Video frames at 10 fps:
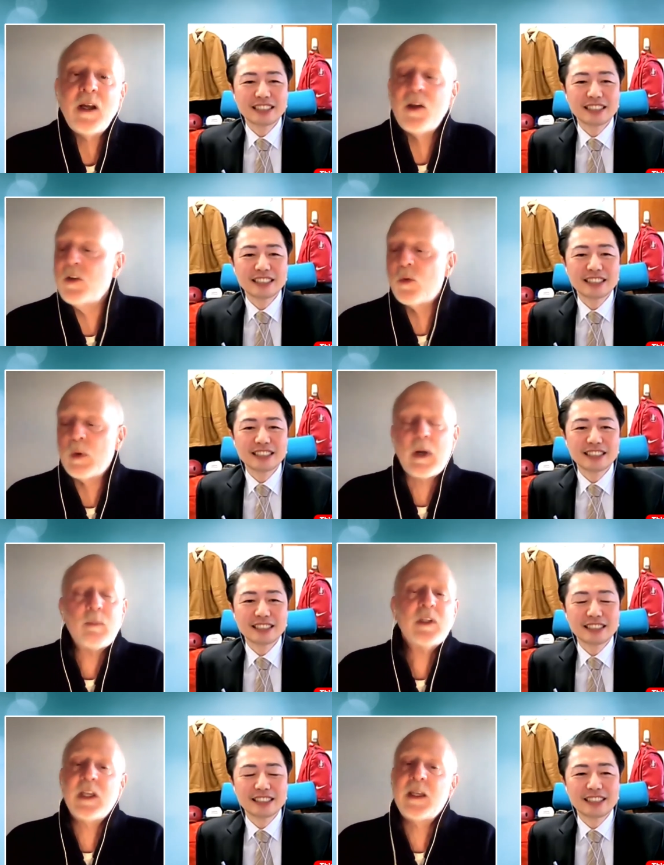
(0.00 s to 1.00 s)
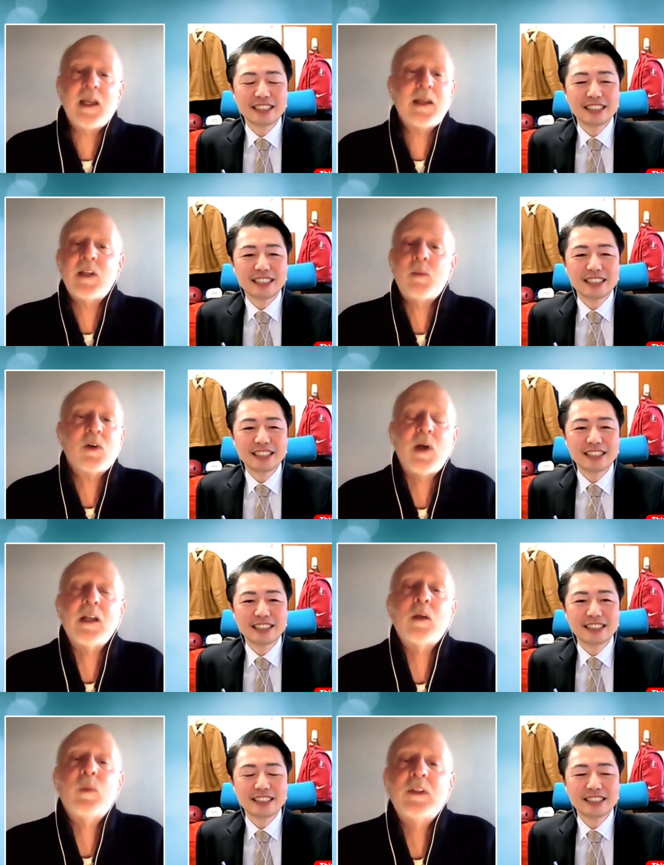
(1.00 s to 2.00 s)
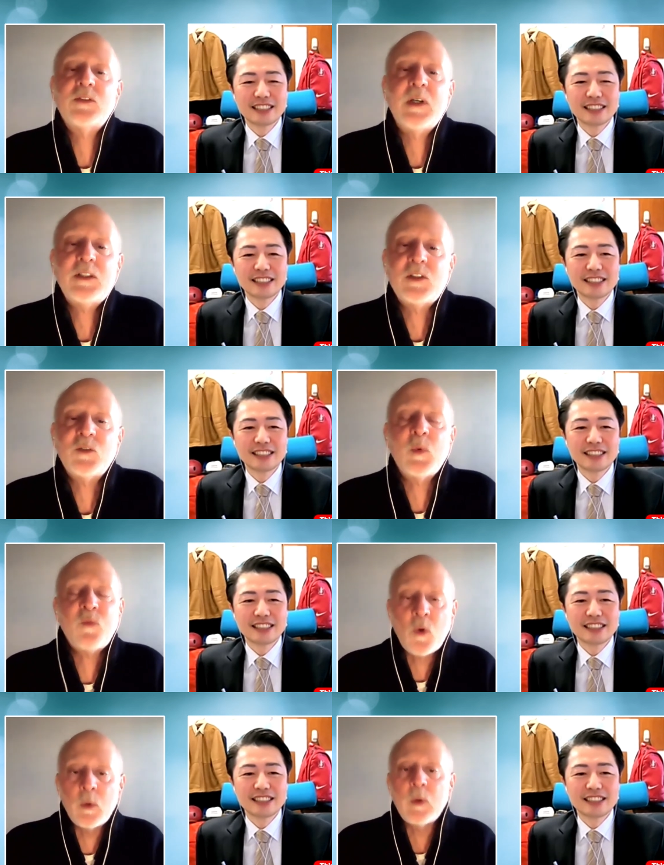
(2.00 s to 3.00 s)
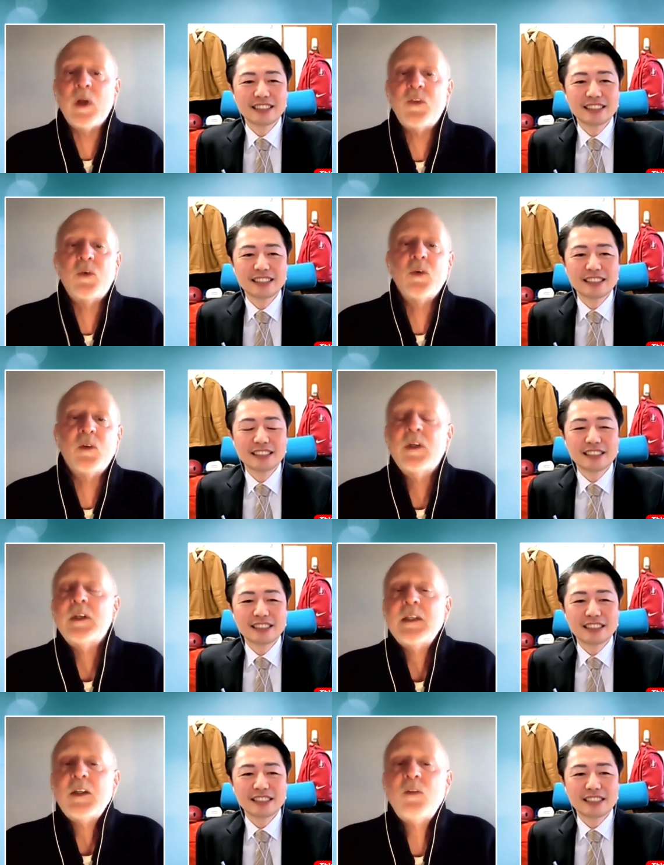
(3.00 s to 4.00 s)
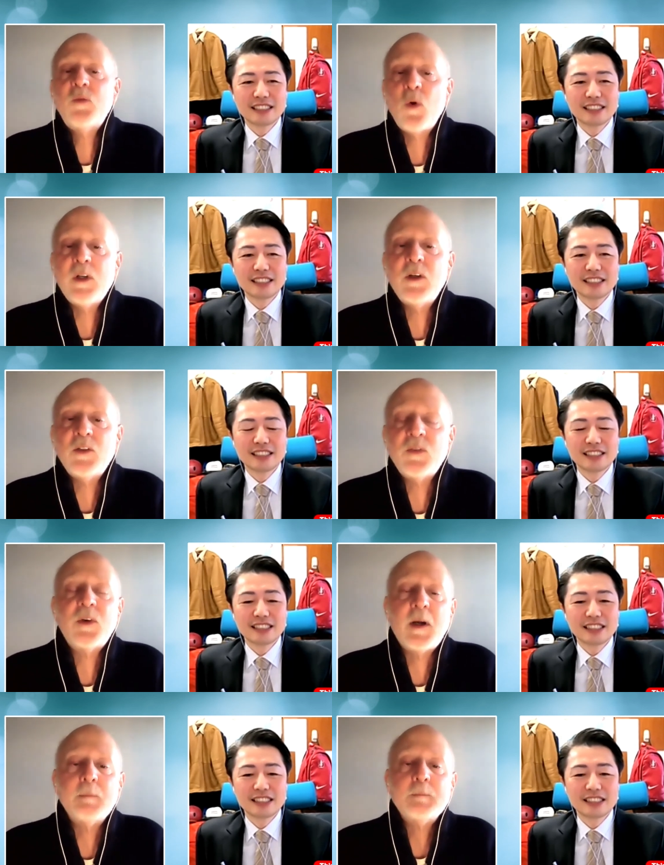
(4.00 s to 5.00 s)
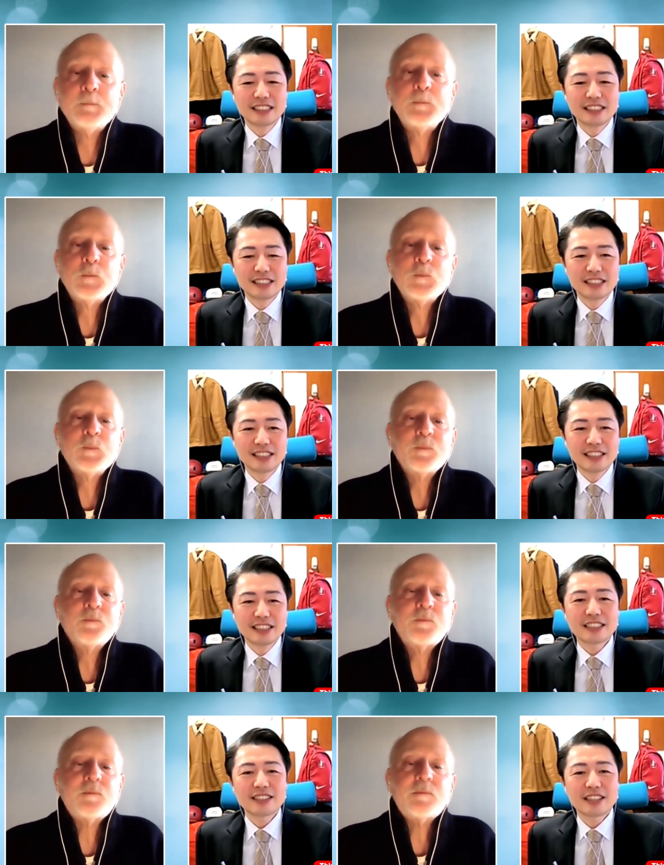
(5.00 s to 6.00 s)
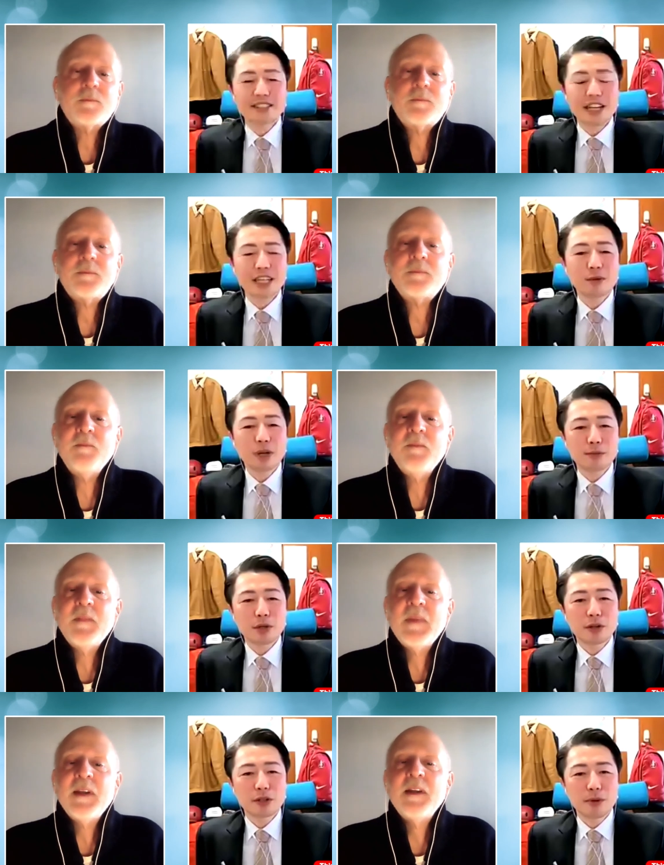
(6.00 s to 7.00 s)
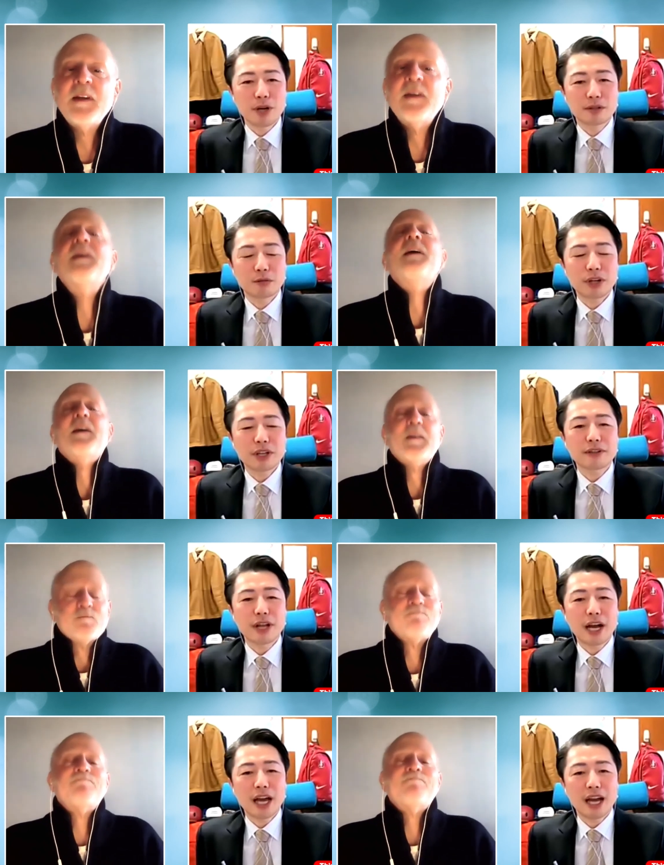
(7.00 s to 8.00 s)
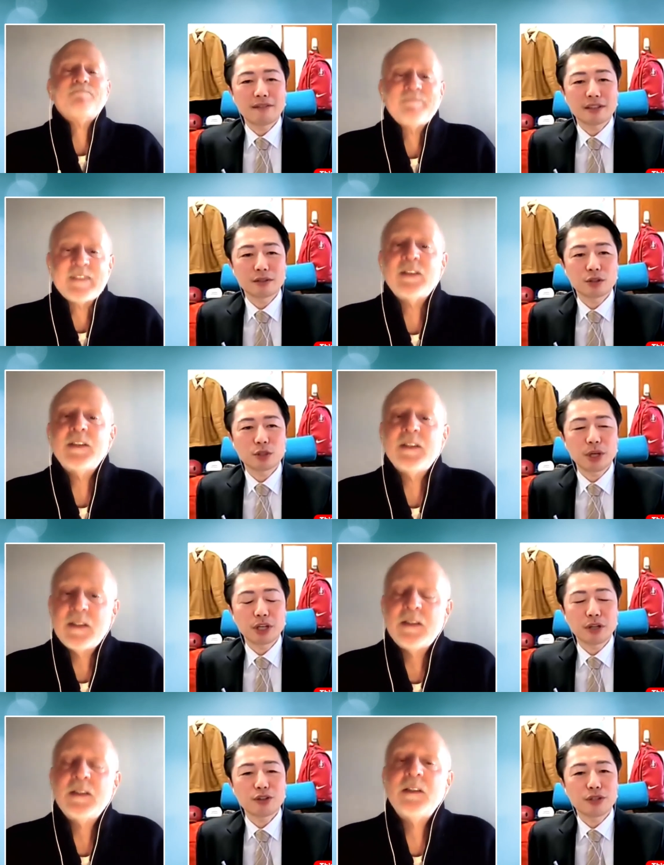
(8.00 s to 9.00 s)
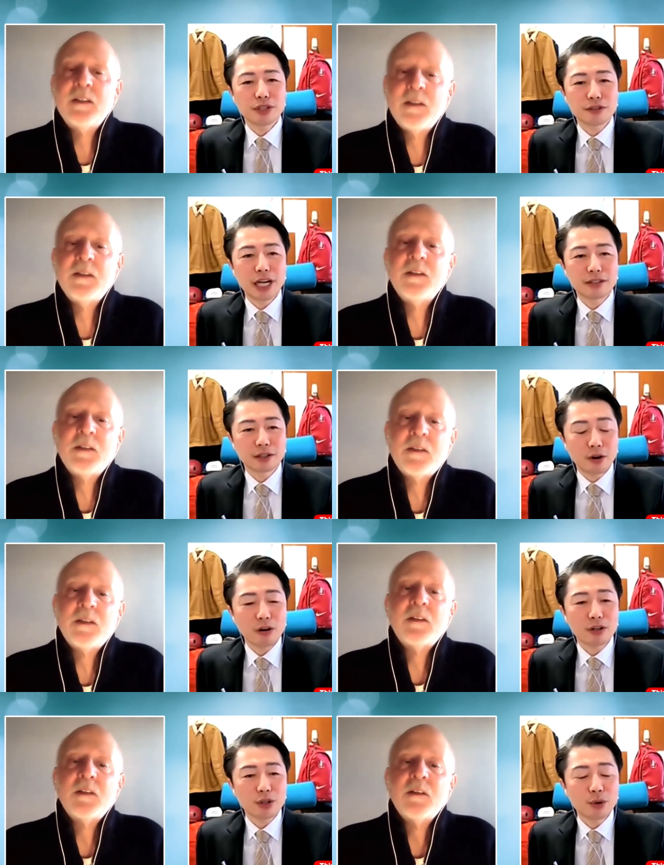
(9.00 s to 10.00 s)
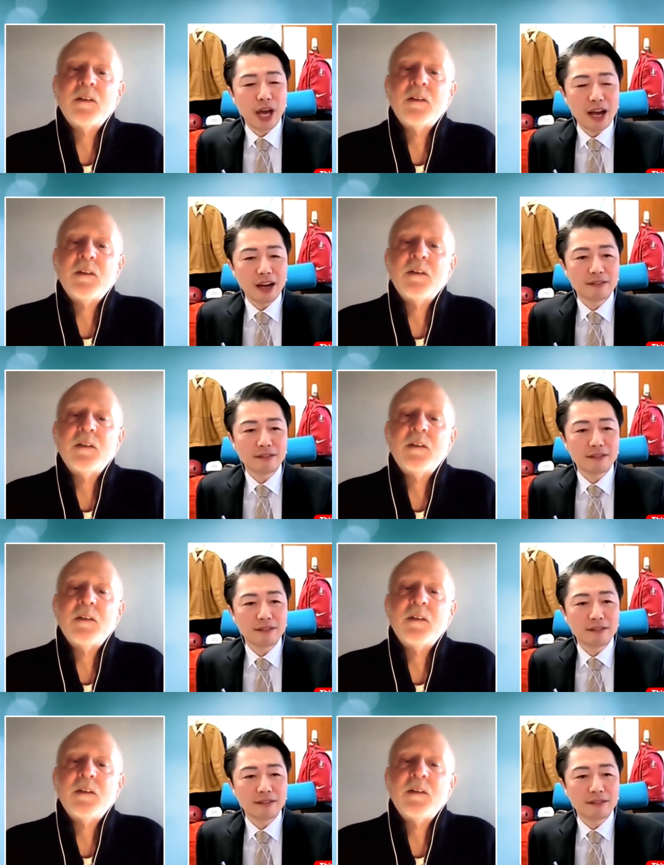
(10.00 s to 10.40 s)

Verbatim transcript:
Speaker 1: under Republican and Democratic administrations before we went through the four years of Trump.
Speaker 2: That's exactly what I'm talking about. The reason I have a, such a speculation is that the garden you have